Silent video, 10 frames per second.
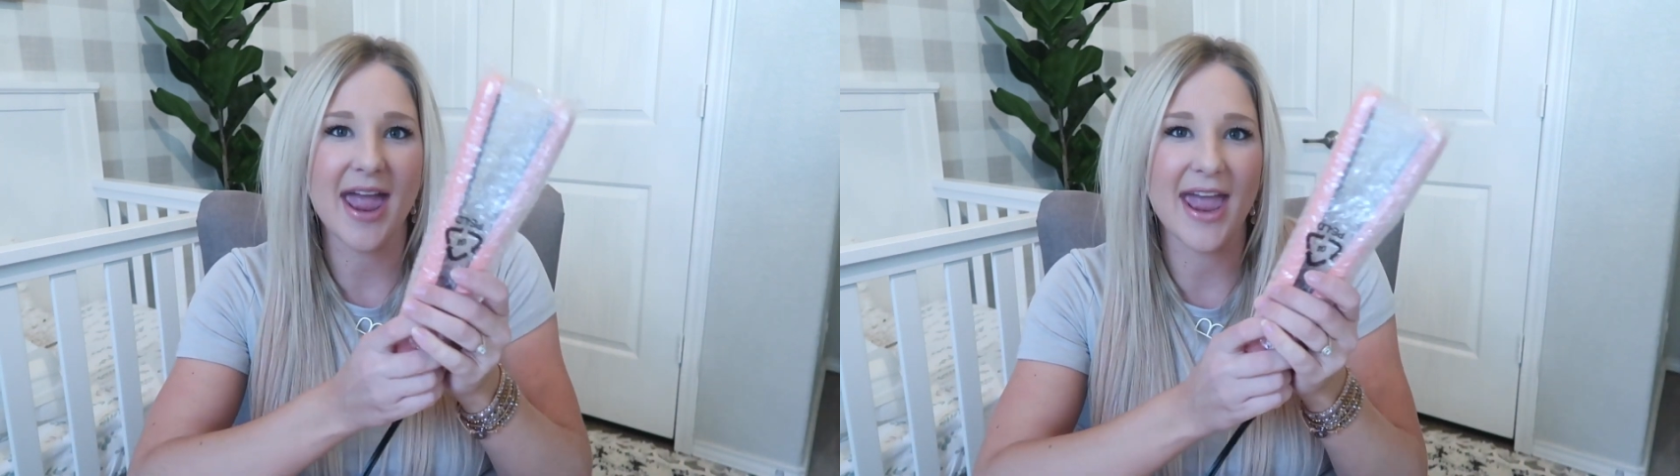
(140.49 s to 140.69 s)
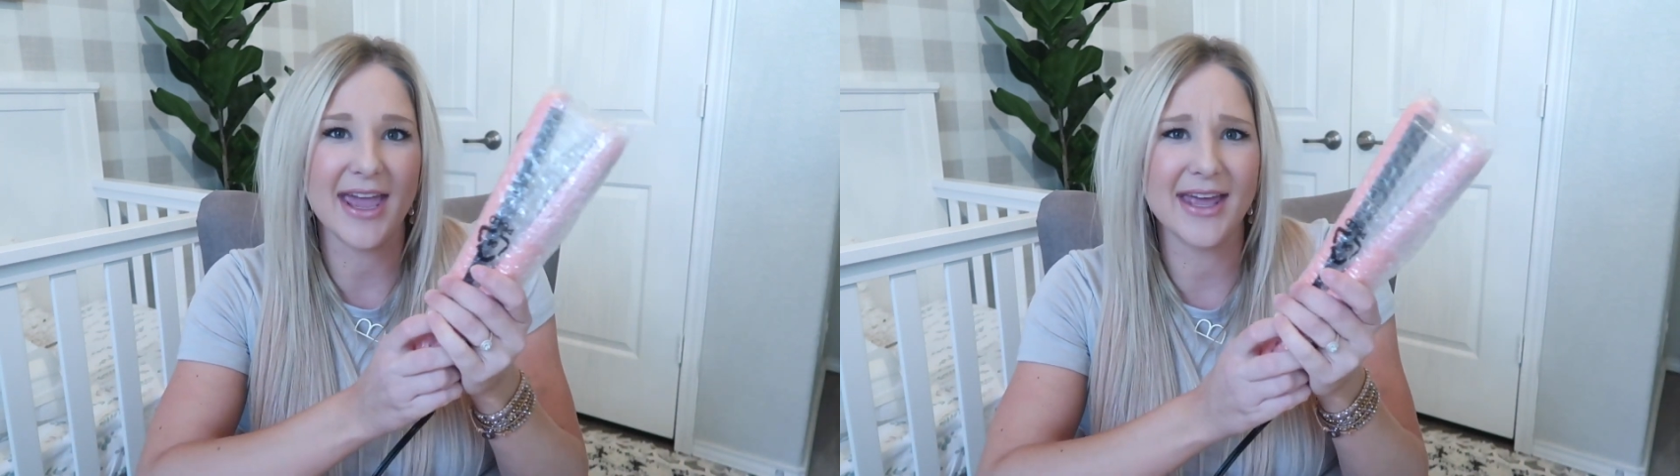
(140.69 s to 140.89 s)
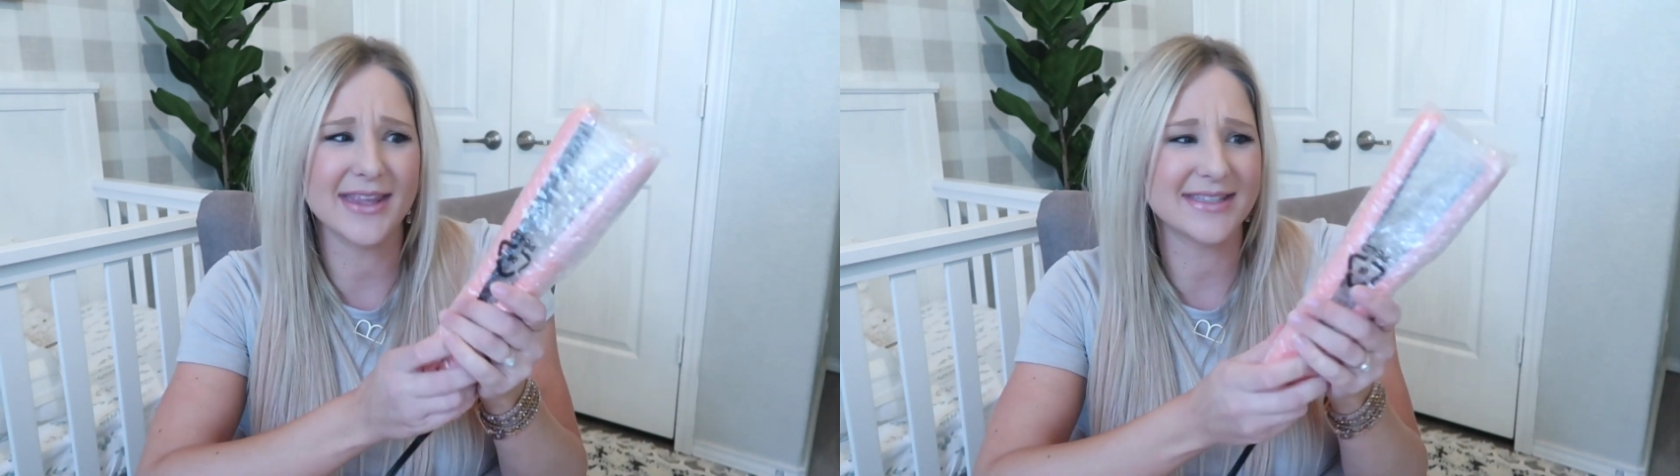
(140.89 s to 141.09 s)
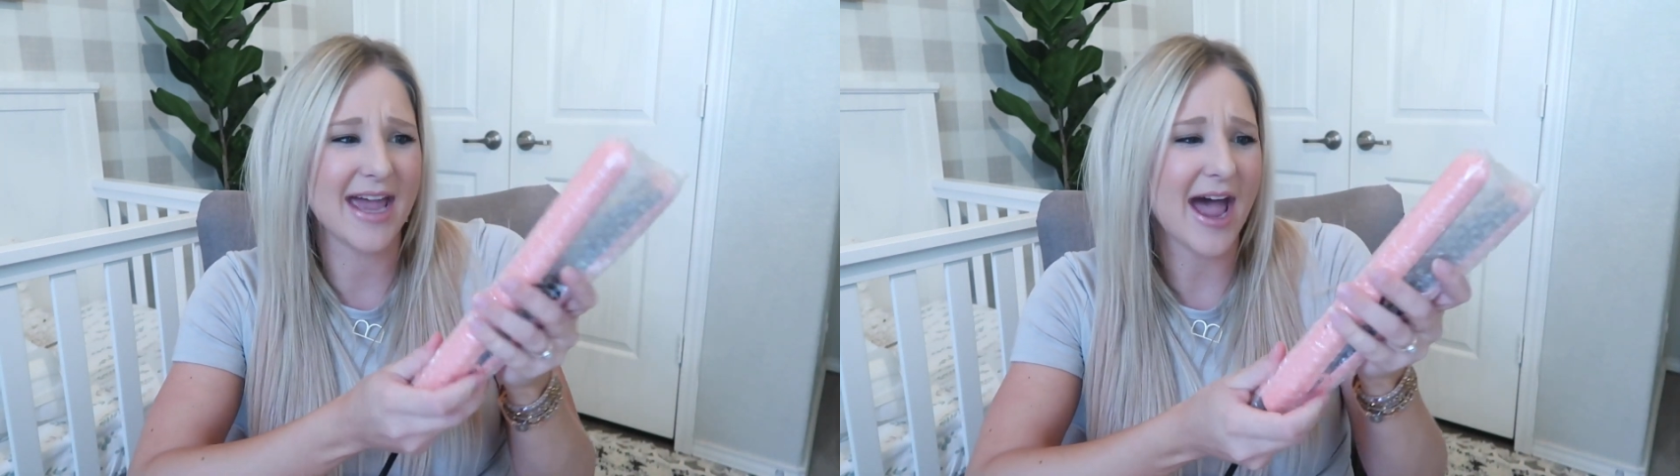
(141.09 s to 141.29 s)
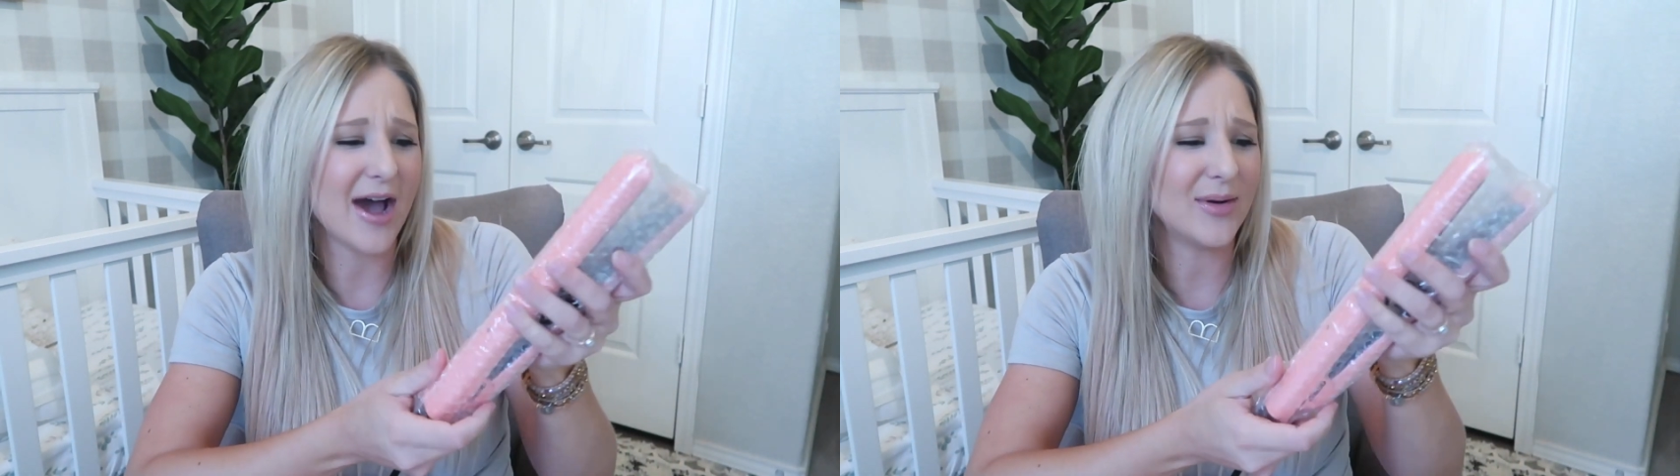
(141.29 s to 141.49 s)
and this,
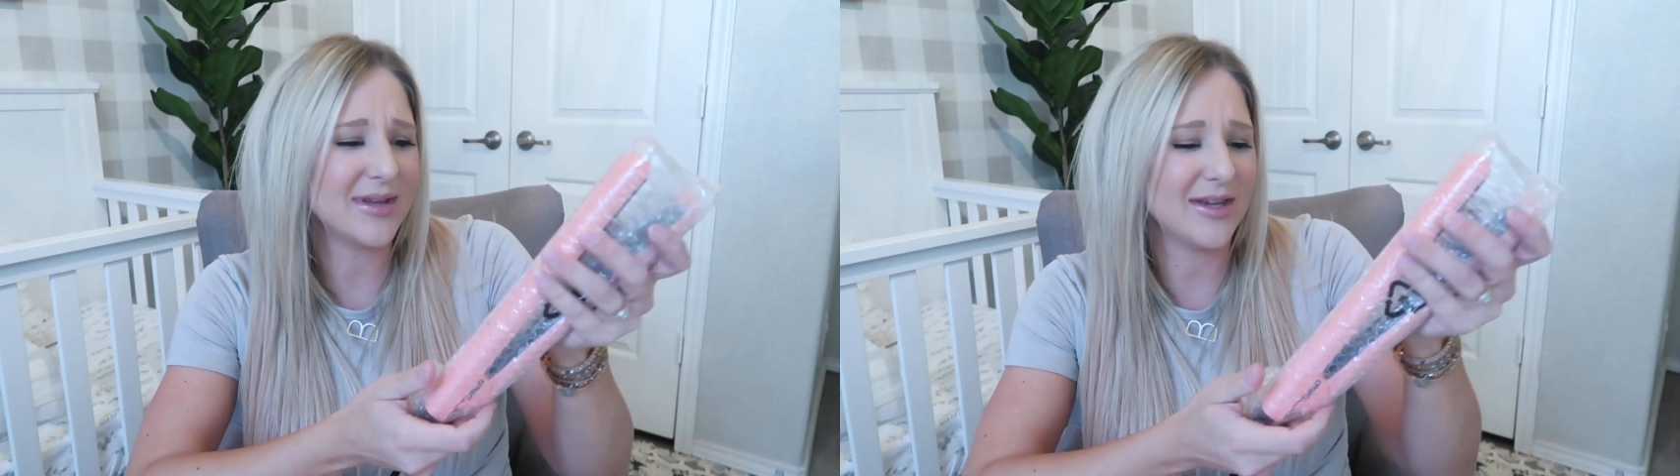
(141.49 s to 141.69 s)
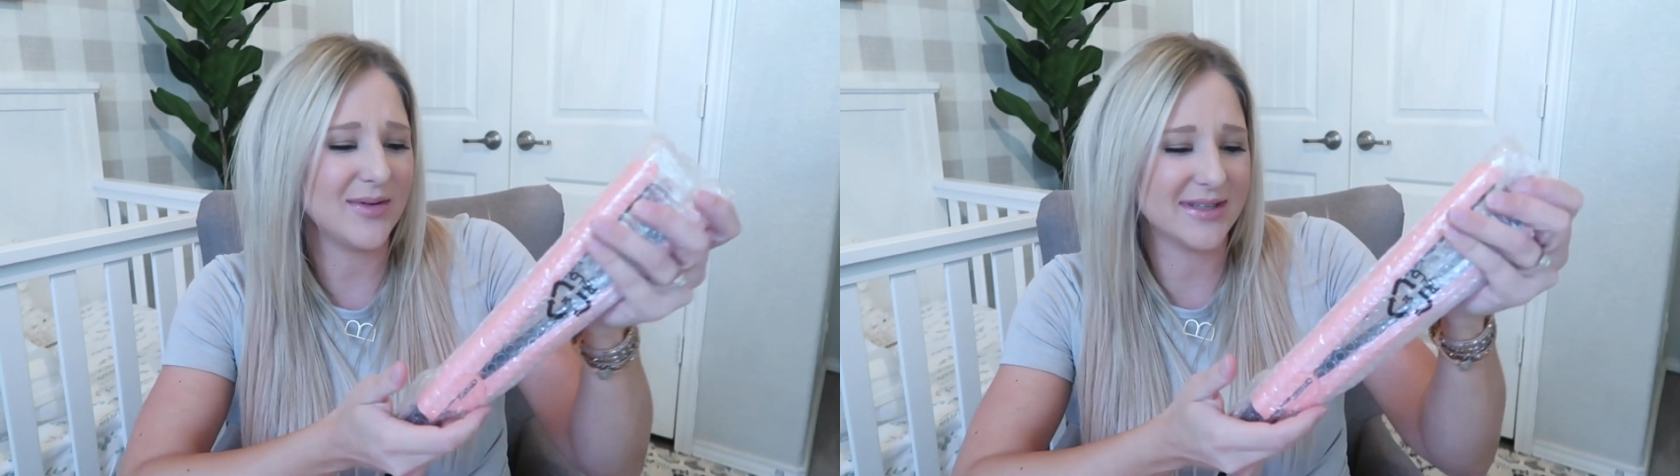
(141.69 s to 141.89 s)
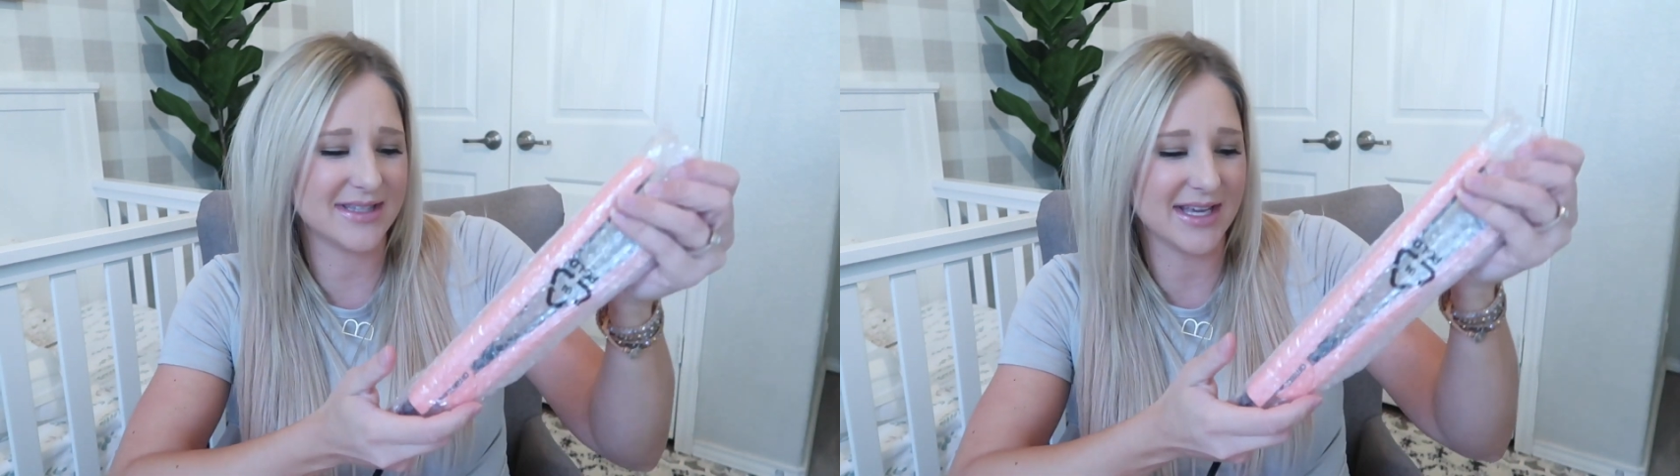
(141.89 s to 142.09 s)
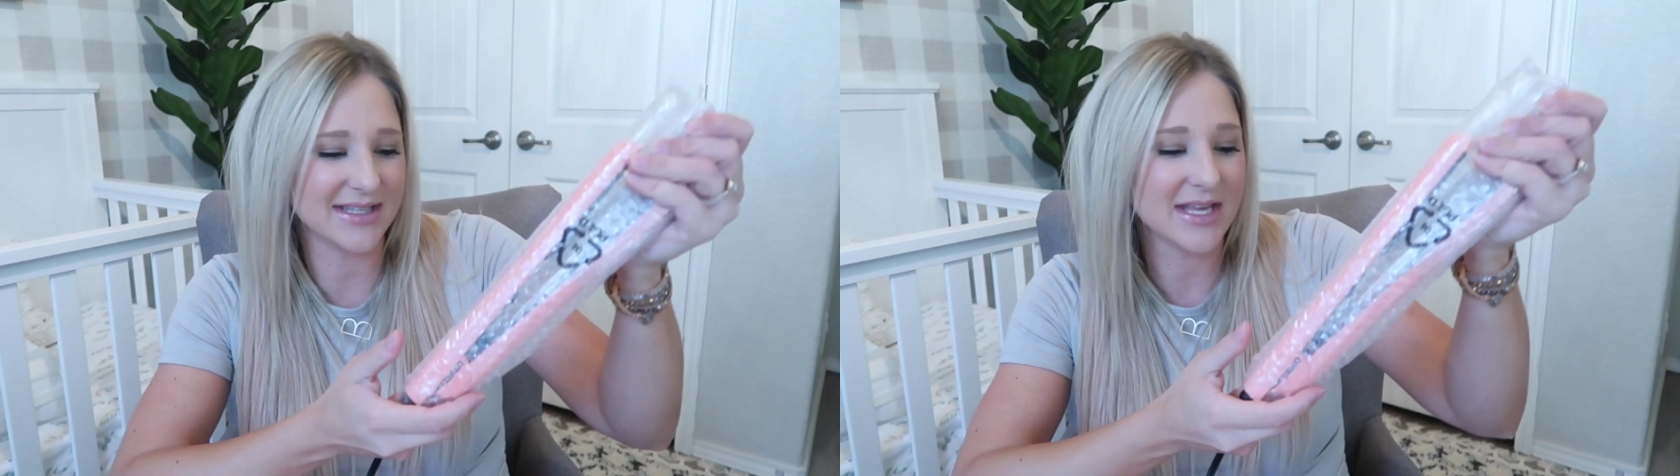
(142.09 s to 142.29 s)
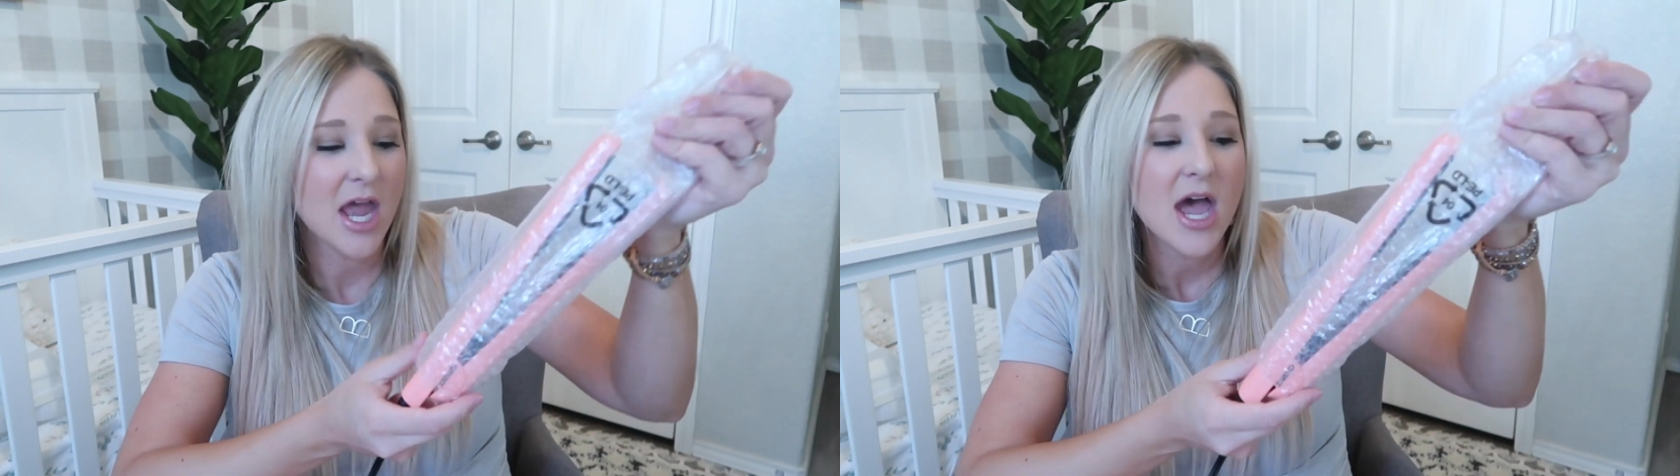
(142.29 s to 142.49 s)
how cute is this?